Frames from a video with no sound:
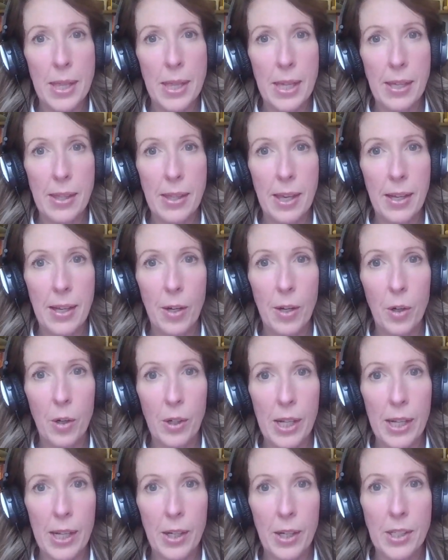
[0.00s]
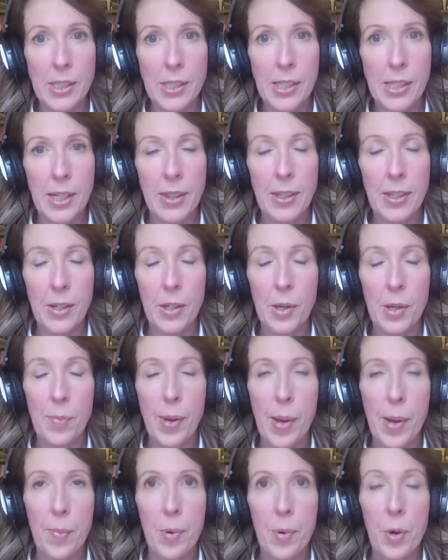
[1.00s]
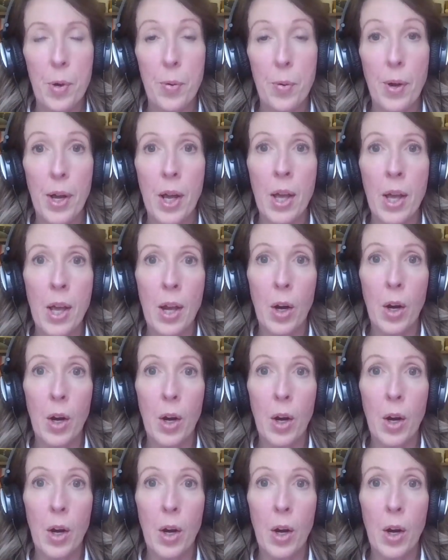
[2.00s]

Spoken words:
I think they can create content. The only people who are